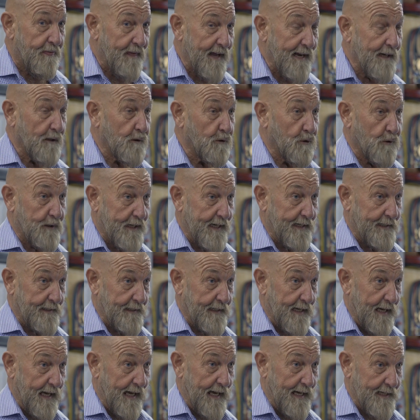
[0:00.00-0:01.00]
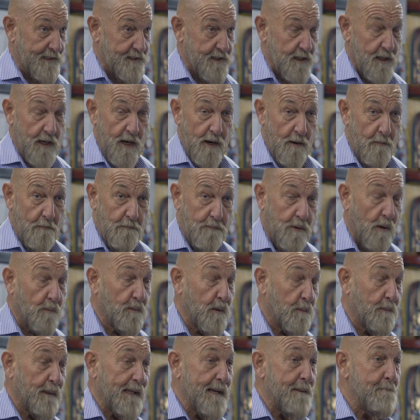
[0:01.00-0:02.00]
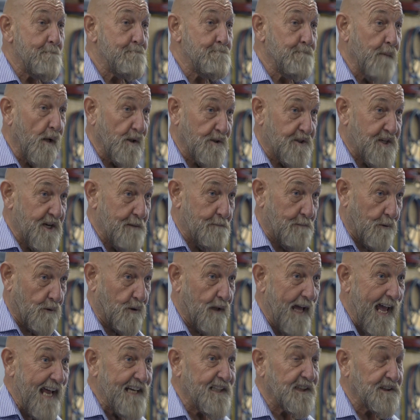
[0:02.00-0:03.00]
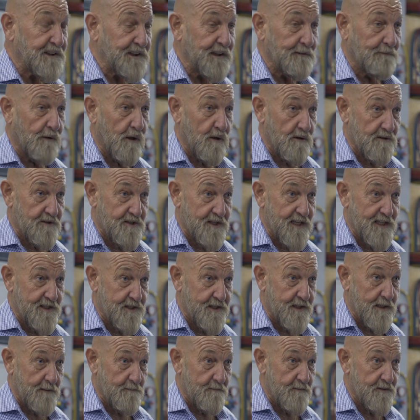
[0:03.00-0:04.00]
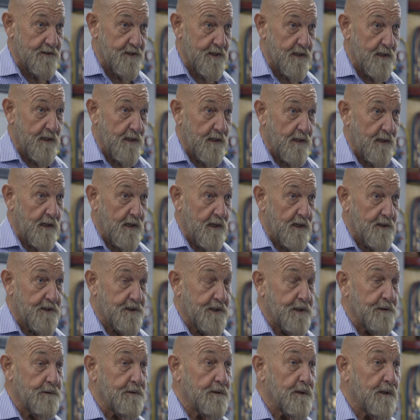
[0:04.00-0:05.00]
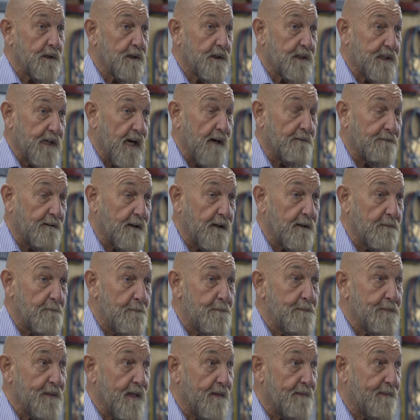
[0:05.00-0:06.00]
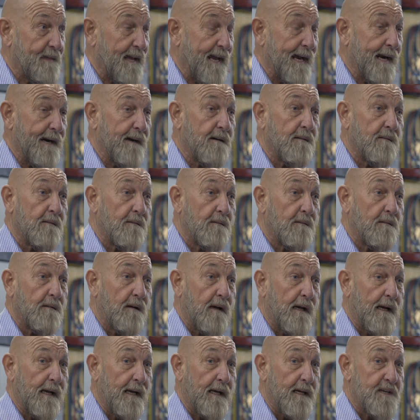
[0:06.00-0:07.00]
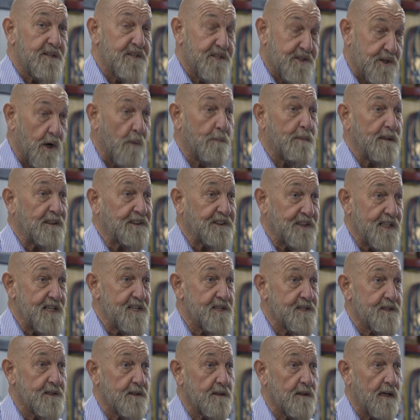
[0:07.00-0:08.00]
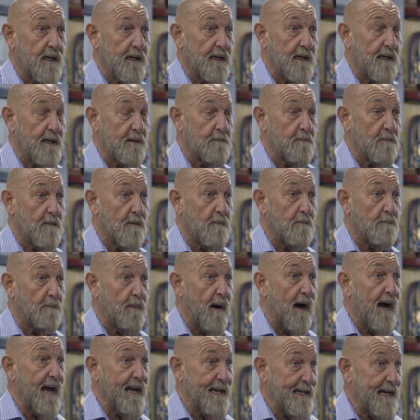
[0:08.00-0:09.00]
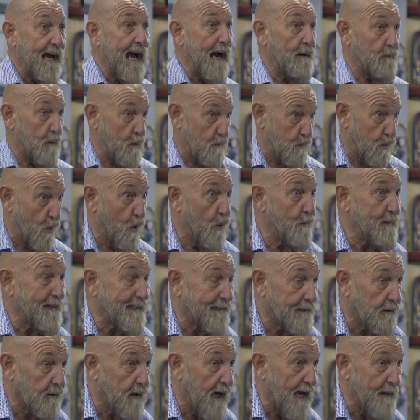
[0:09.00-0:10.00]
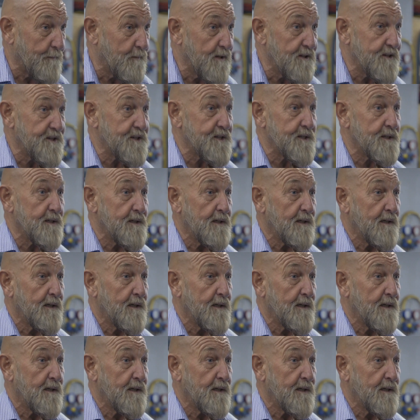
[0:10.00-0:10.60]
They're looking at probably multiple Energivault systems to cover their stoppages by our warming climate.